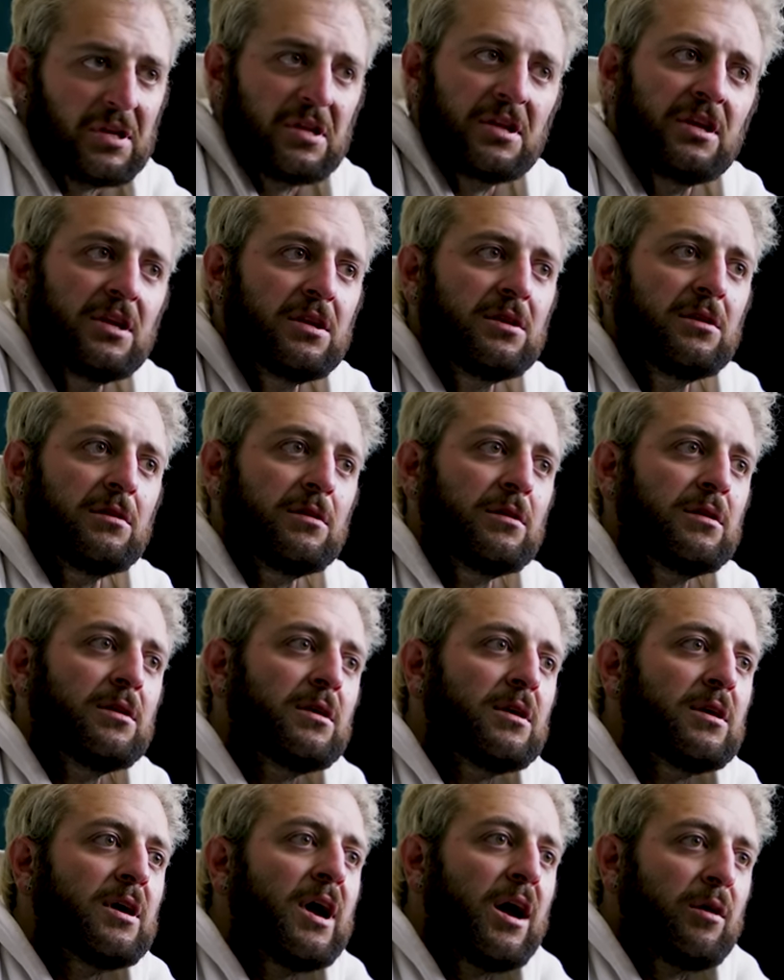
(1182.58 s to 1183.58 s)
clean.
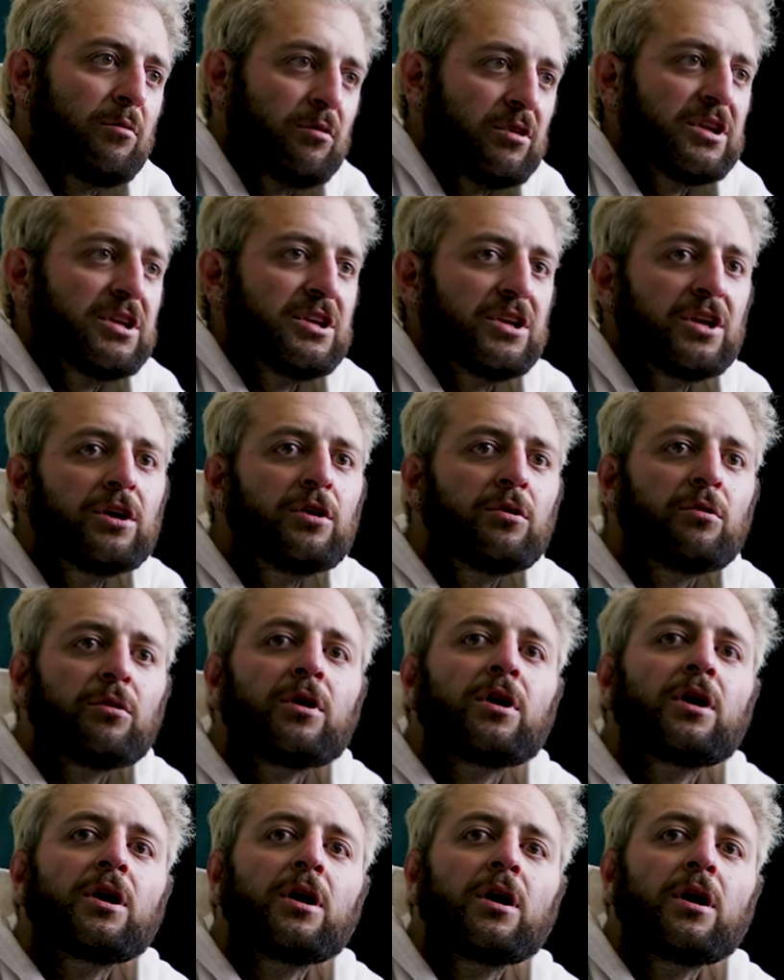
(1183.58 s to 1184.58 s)
I really do.
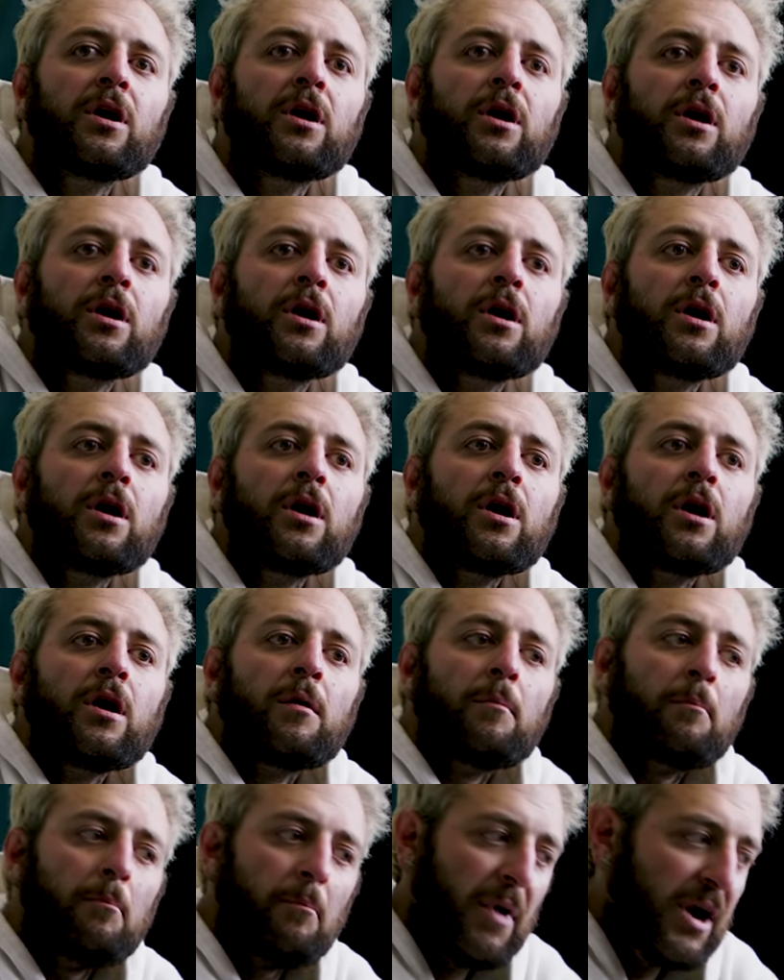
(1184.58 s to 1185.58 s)
What is your drug?
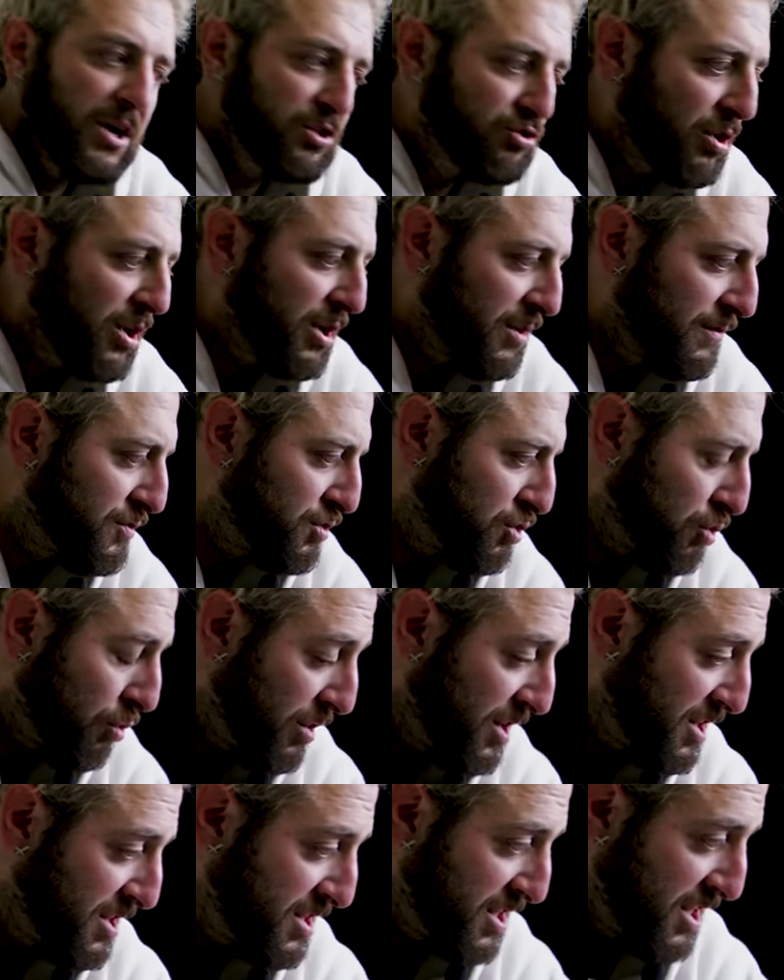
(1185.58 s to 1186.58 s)
My drug of
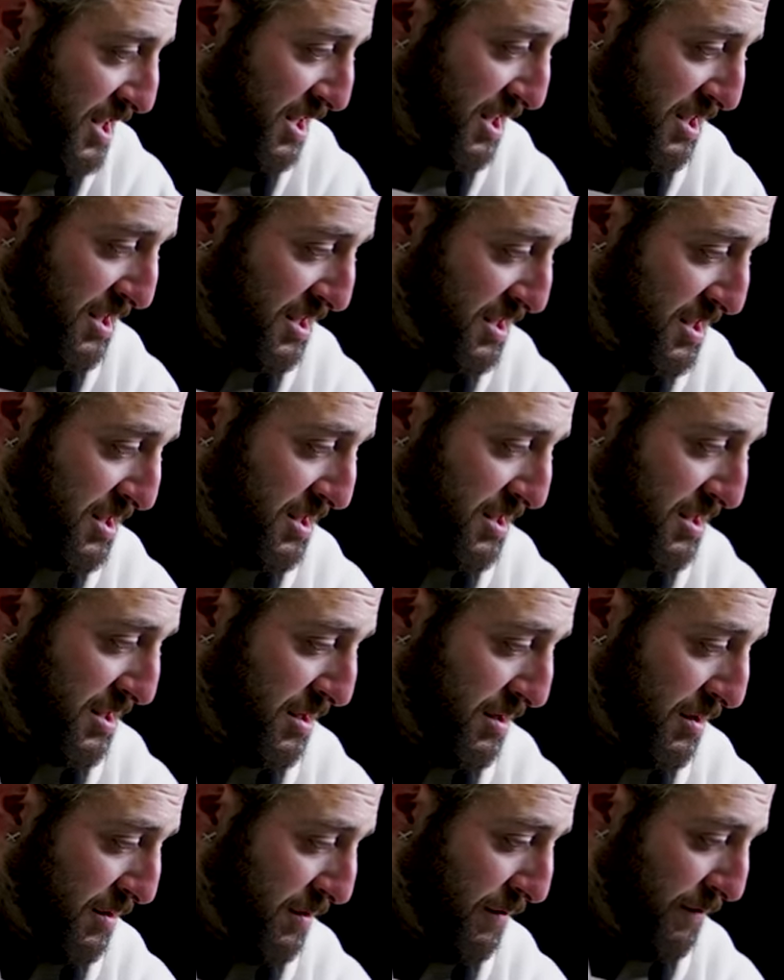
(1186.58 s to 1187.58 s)
choice is,
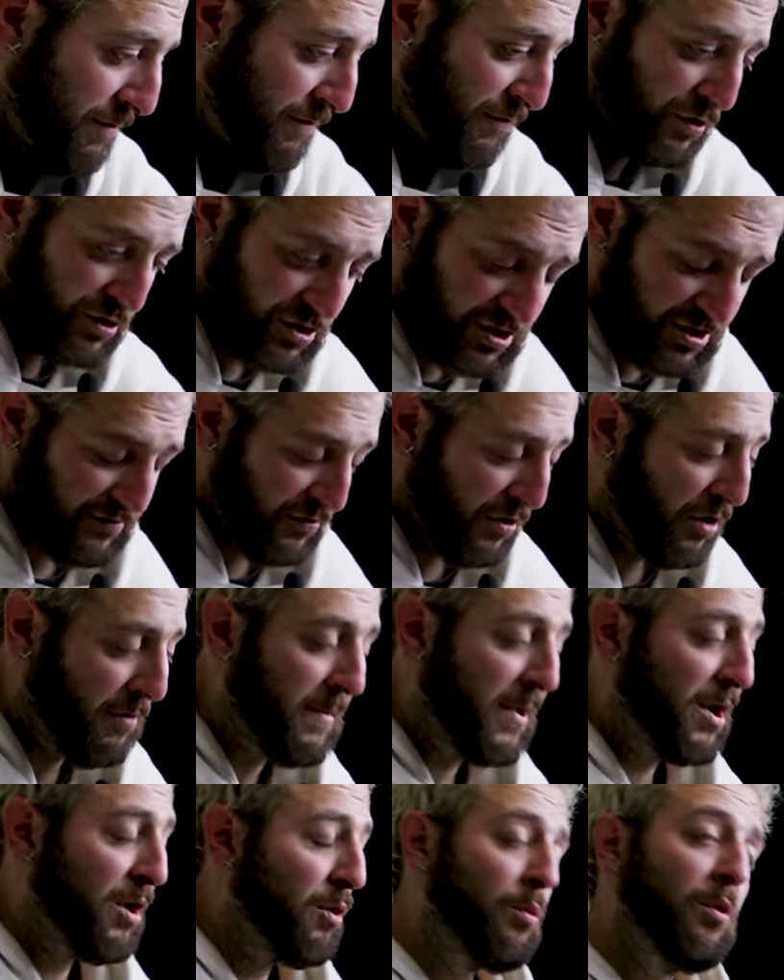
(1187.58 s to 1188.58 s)
first of all,
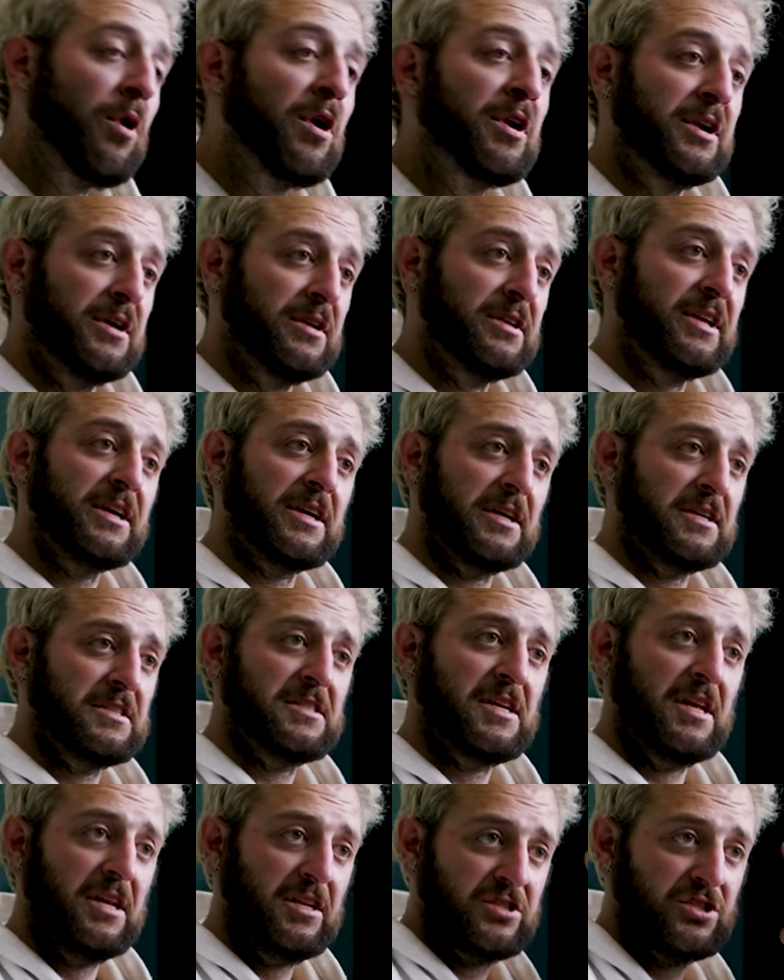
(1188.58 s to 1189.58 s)
marijuana. Like I
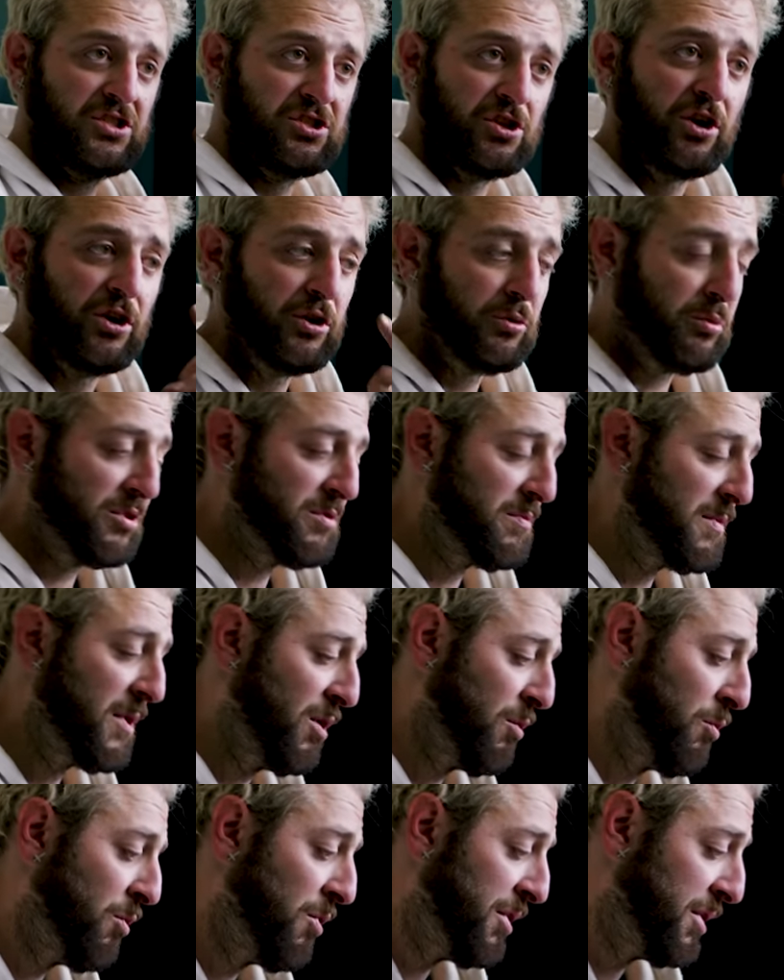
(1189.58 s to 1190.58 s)
said, it started with
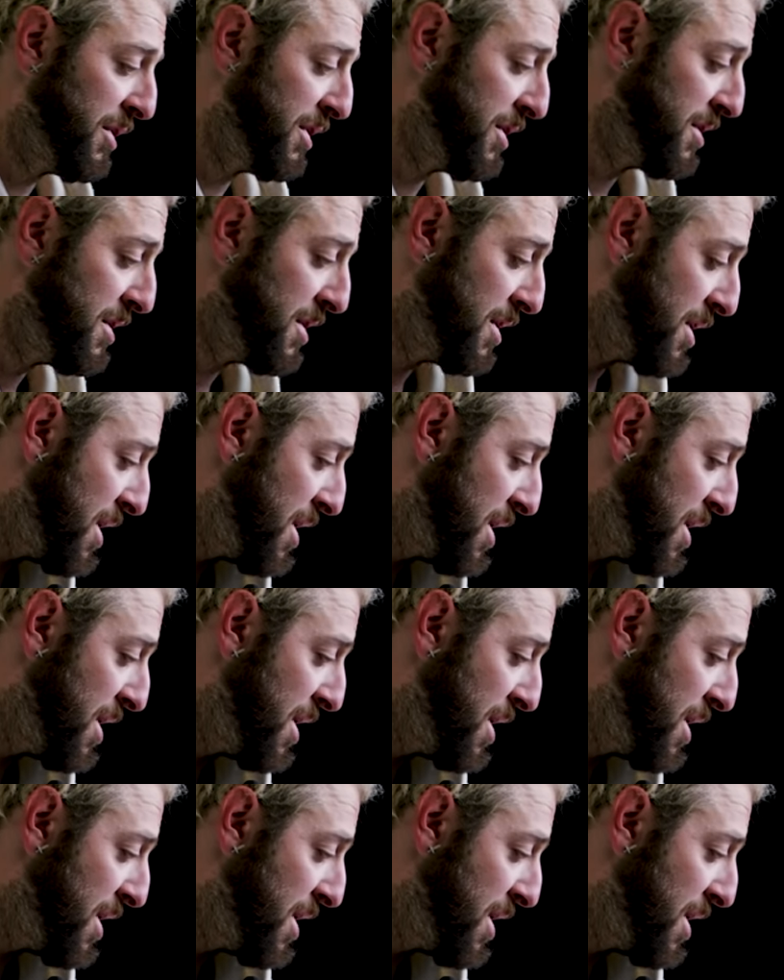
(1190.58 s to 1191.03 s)
marijuana.